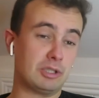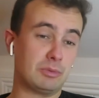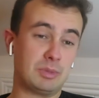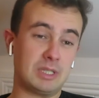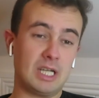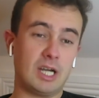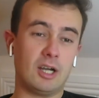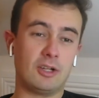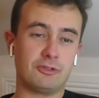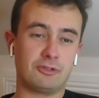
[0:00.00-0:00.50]
She'd
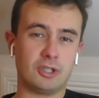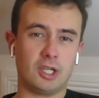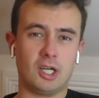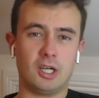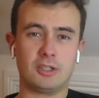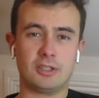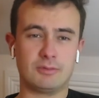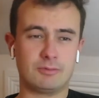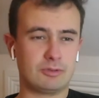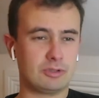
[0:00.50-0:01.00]
be odds
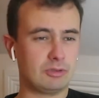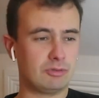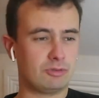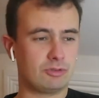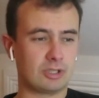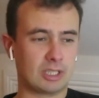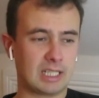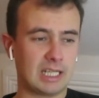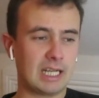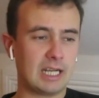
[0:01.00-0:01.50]
on if she
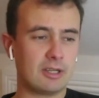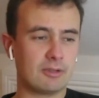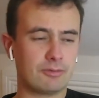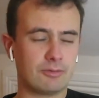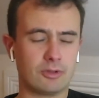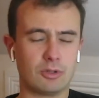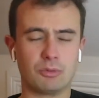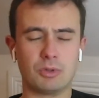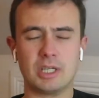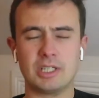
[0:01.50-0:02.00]
was declared
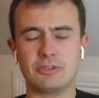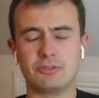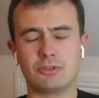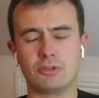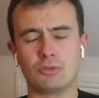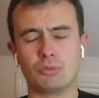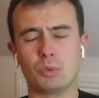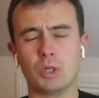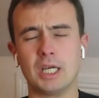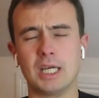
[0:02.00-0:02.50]
for the
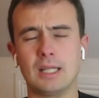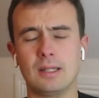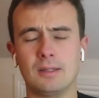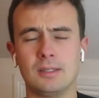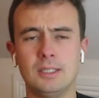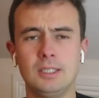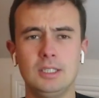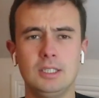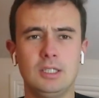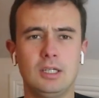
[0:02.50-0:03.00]
race as
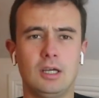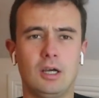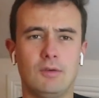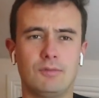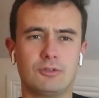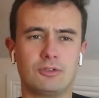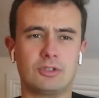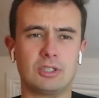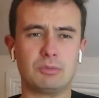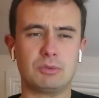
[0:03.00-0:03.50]
well.
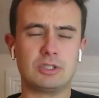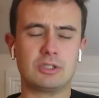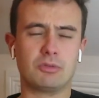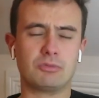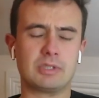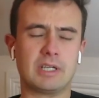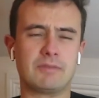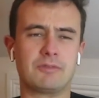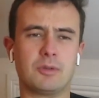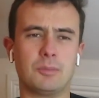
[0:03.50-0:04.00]
Obviously, we
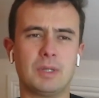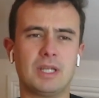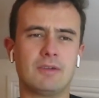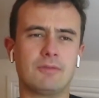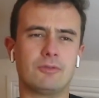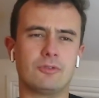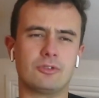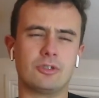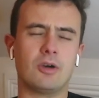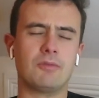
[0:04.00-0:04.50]
don't have the
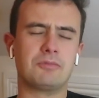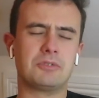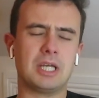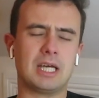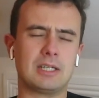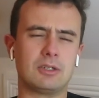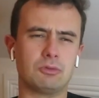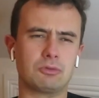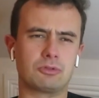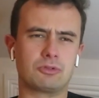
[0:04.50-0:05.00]
benefit of
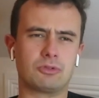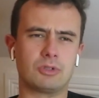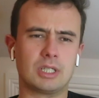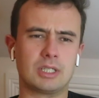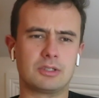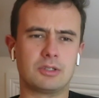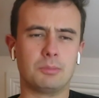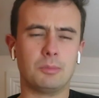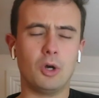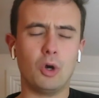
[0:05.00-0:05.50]
that luxury
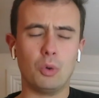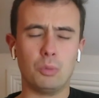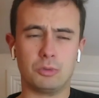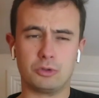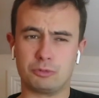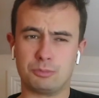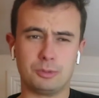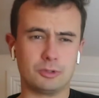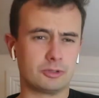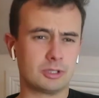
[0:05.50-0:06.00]
at the
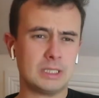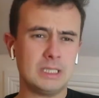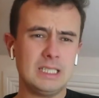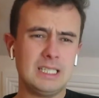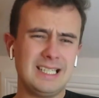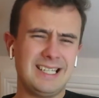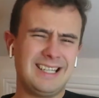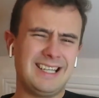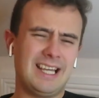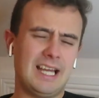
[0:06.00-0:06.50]
moment, but
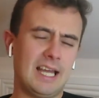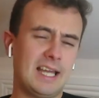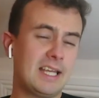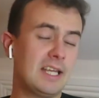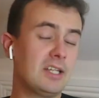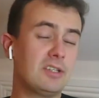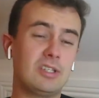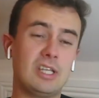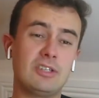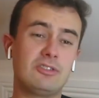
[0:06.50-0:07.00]

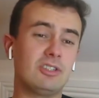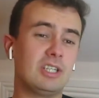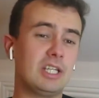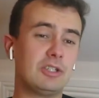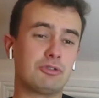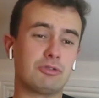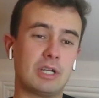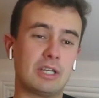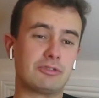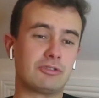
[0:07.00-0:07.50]
it's an
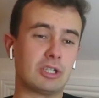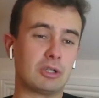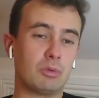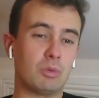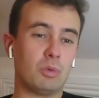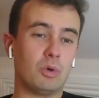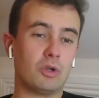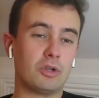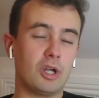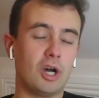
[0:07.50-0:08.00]

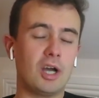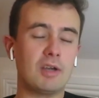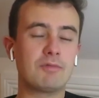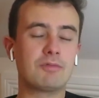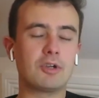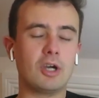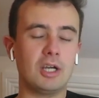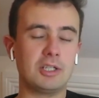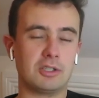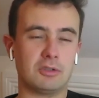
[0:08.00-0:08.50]
interesting one.
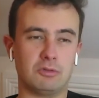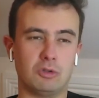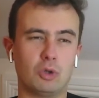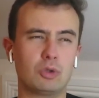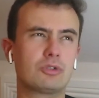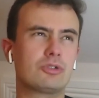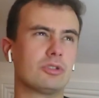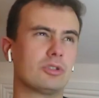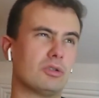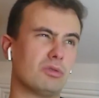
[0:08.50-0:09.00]
I've kind of
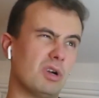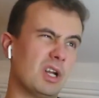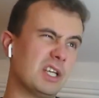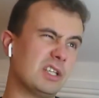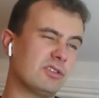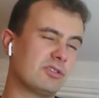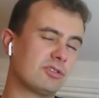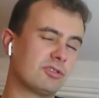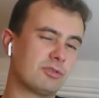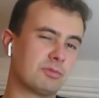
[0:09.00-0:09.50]
looked at the
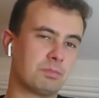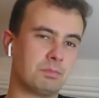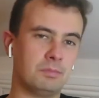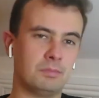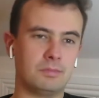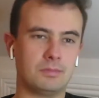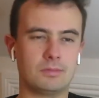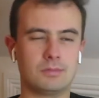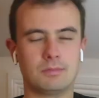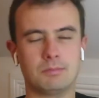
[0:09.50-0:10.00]
race
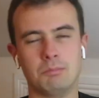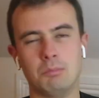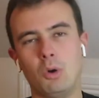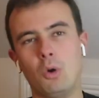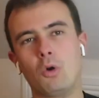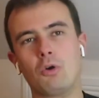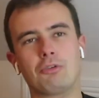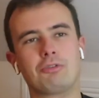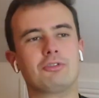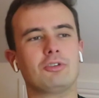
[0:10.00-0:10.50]

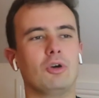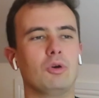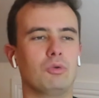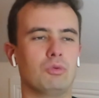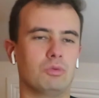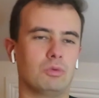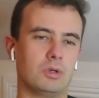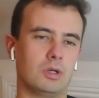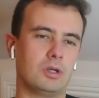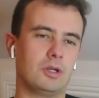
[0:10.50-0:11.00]
more
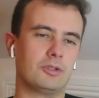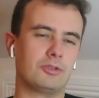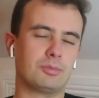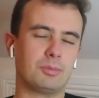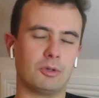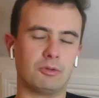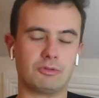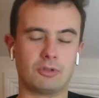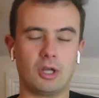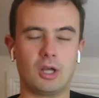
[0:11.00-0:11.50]
so, I
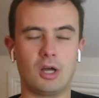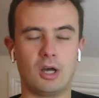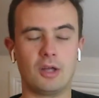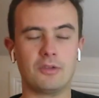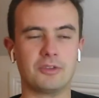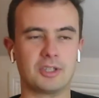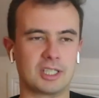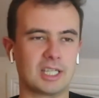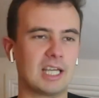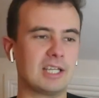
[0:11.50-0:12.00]
suppose,
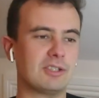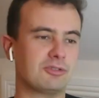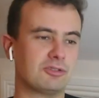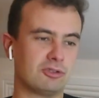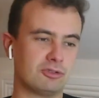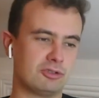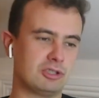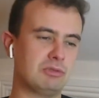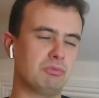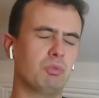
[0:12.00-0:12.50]
on the case
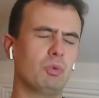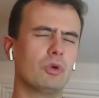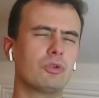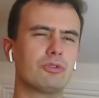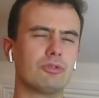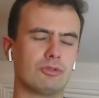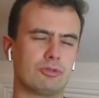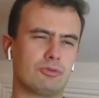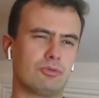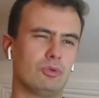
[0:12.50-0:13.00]
that she
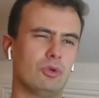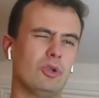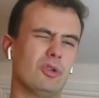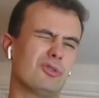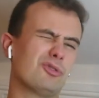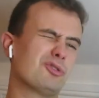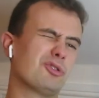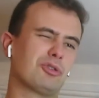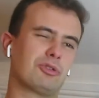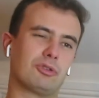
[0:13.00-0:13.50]
wouldn't
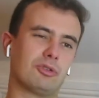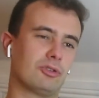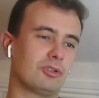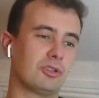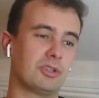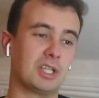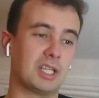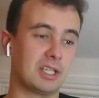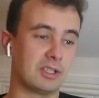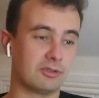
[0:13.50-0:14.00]
run, just because
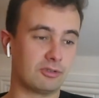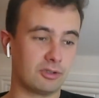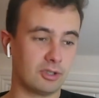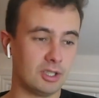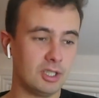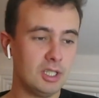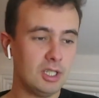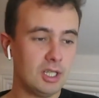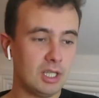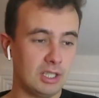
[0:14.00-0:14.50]
I think it's
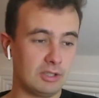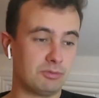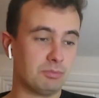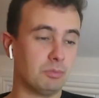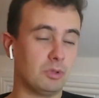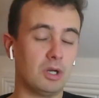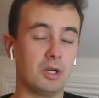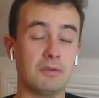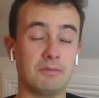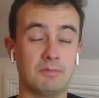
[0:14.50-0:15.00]
a
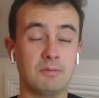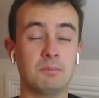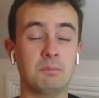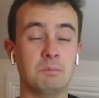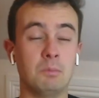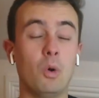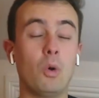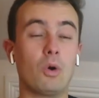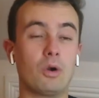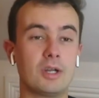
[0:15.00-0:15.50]

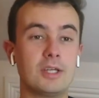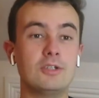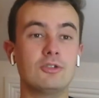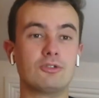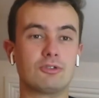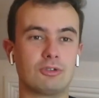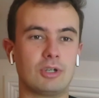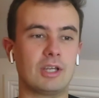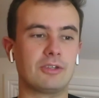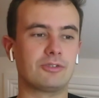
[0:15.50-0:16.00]
more
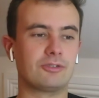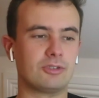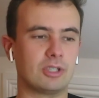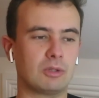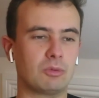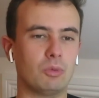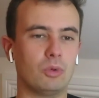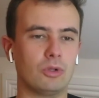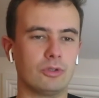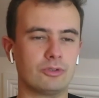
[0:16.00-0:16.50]

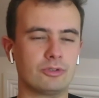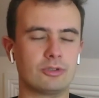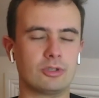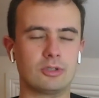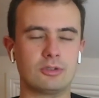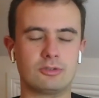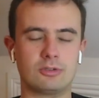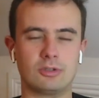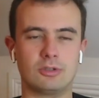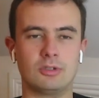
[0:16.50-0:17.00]
interesting one
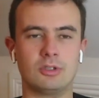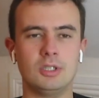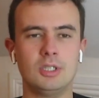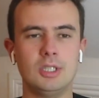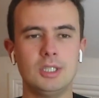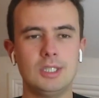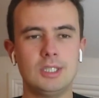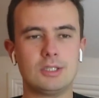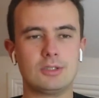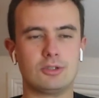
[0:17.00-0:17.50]
to
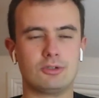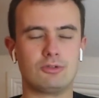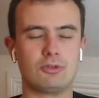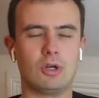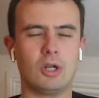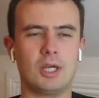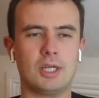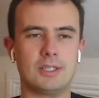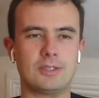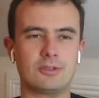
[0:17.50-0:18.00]

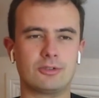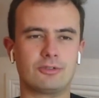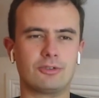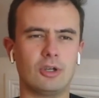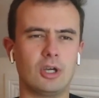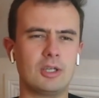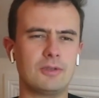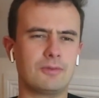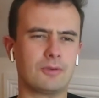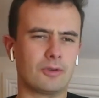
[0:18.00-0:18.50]
try and
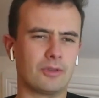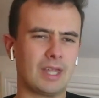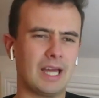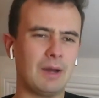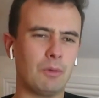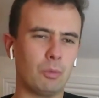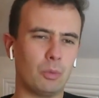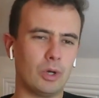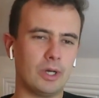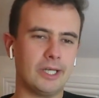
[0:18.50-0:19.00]
decipher
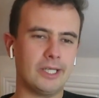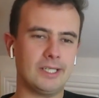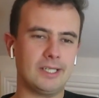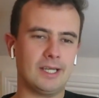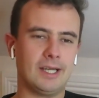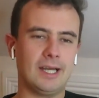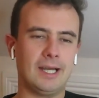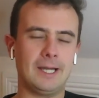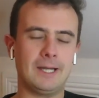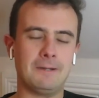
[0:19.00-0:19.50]
that
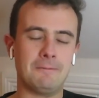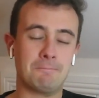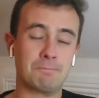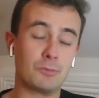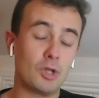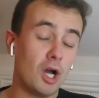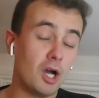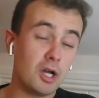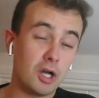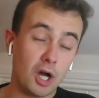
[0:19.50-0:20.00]
way.
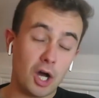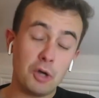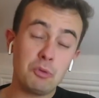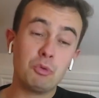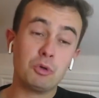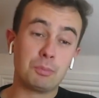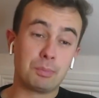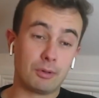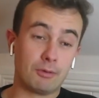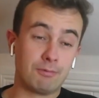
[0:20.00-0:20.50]
I
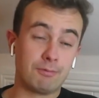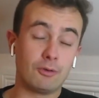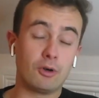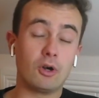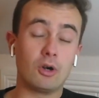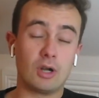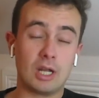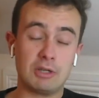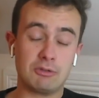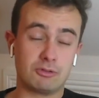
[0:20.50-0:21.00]
would
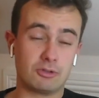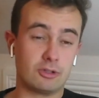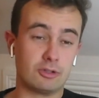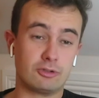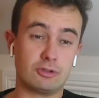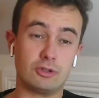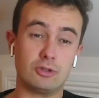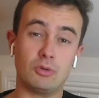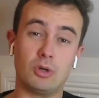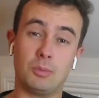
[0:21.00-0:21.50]
prefer, out of
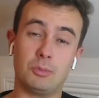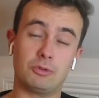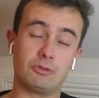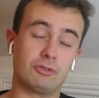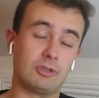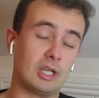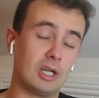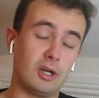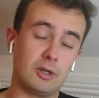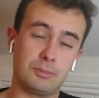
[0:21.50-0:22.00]
the two, I
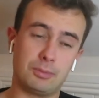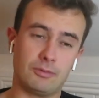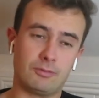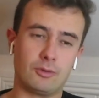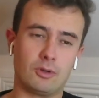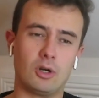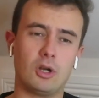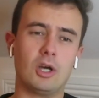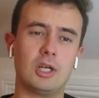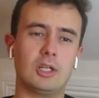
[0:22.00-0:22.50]
must say, I
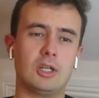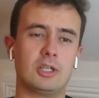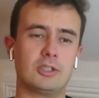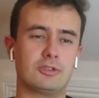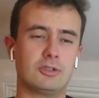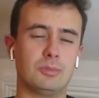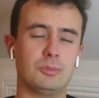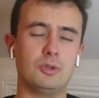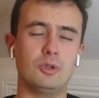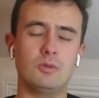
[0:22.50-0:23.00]
prefer I
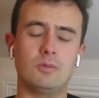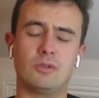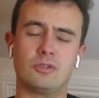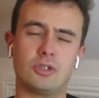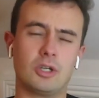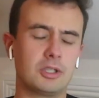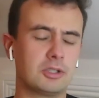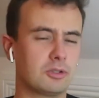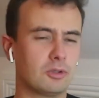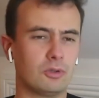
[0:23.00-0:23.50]
Like to Move,
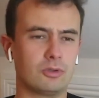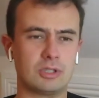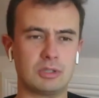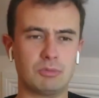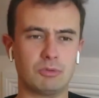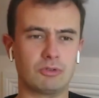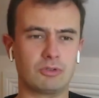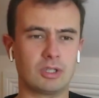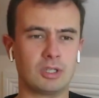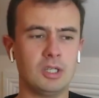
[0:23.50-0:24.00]
and I thought
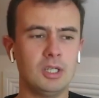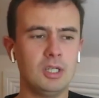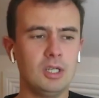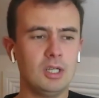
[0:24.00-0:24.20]
he was